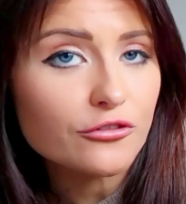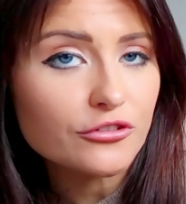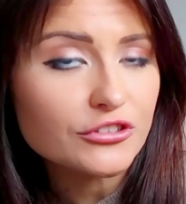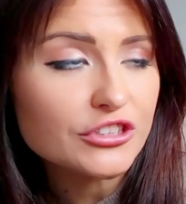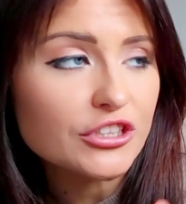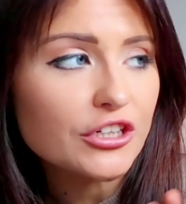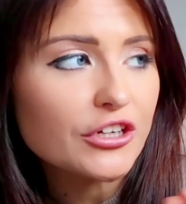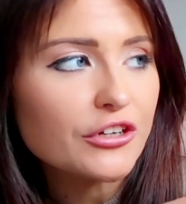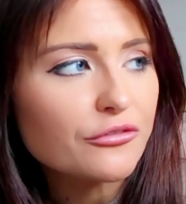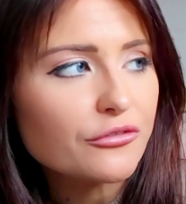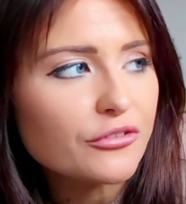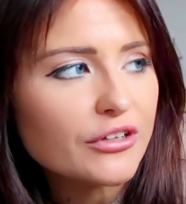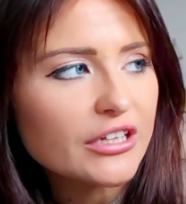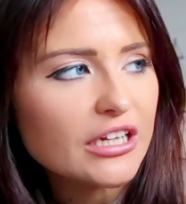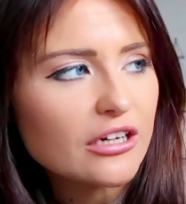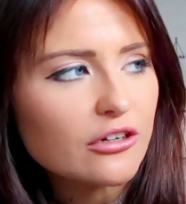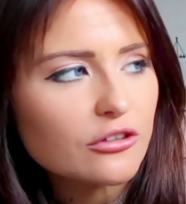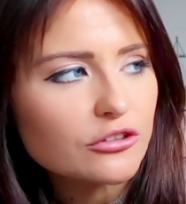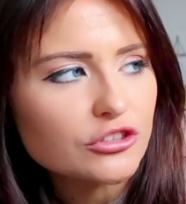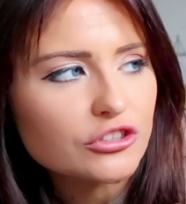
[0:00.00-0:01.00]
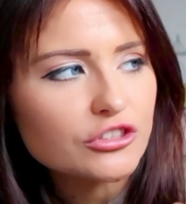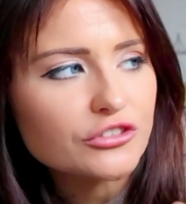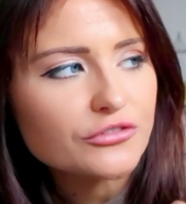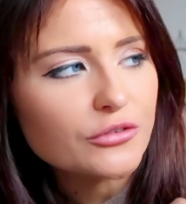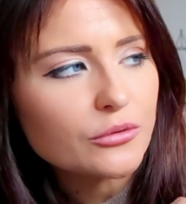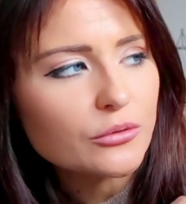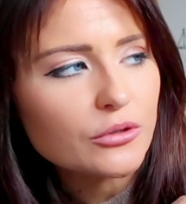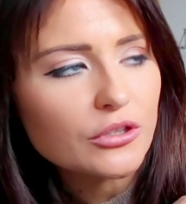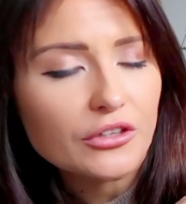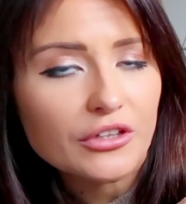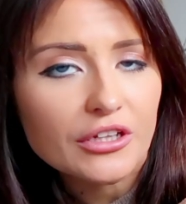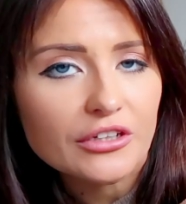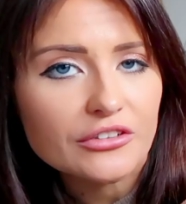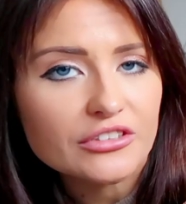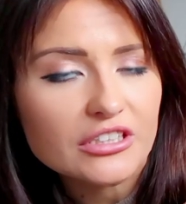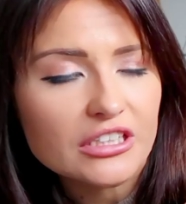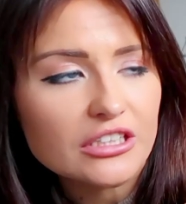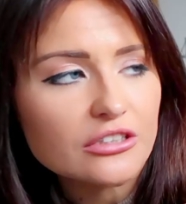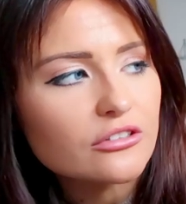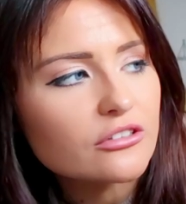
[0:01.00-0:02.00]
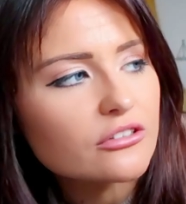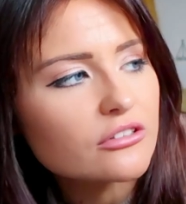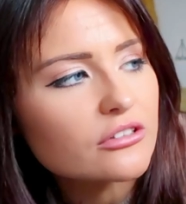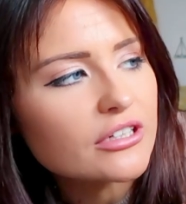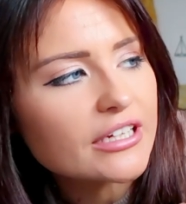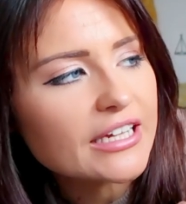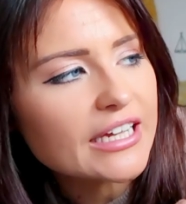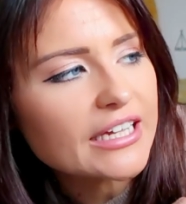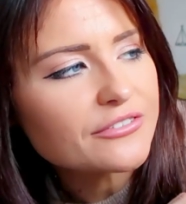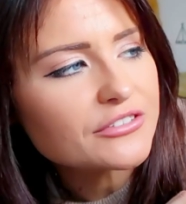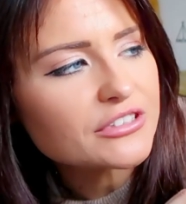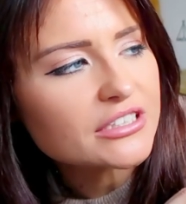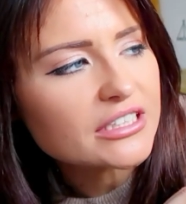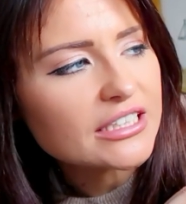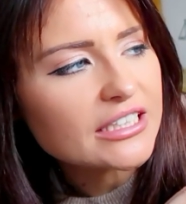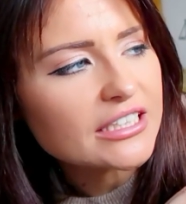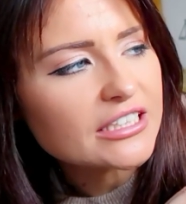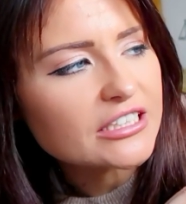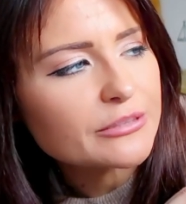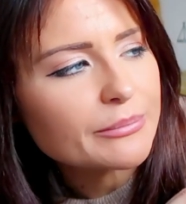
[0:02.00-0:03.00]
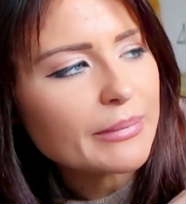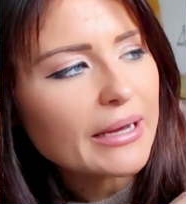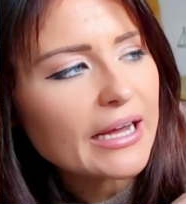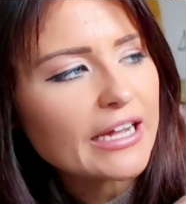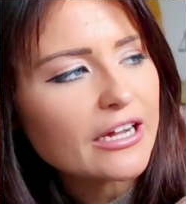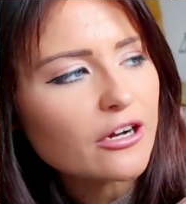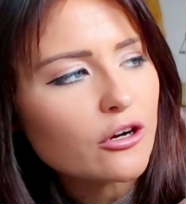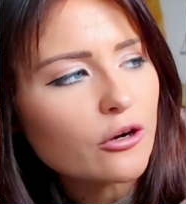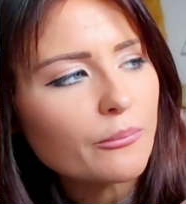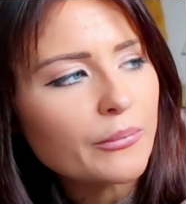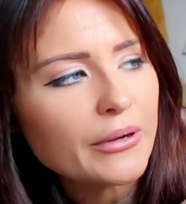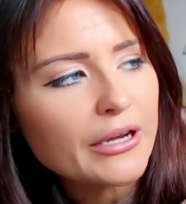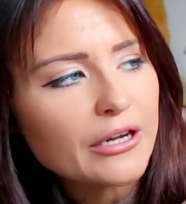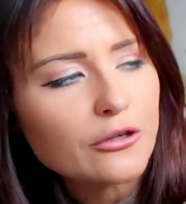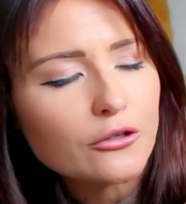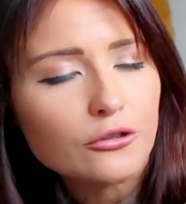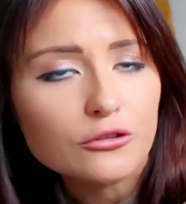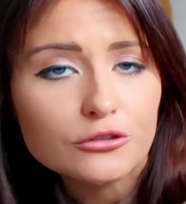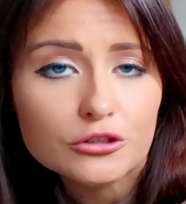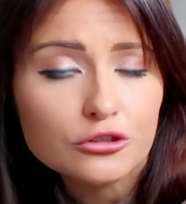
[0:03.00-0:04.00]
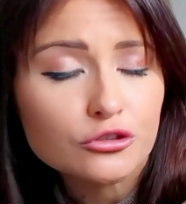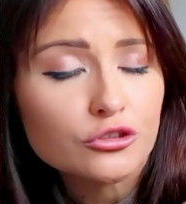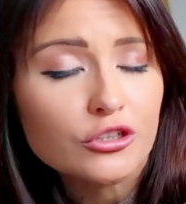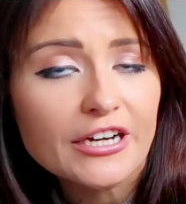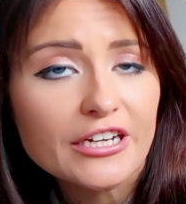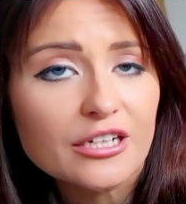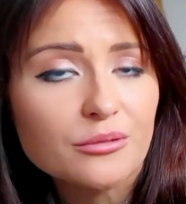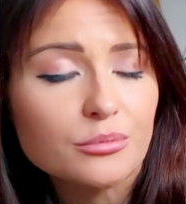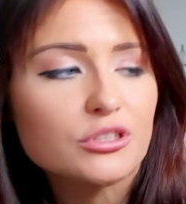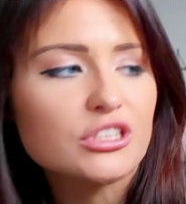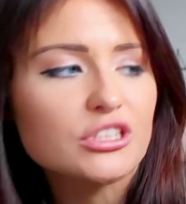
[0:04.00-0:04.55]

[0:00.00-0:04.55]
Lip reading: for a stocking filler or just for one of those little gifts. And it is by a company called Trainer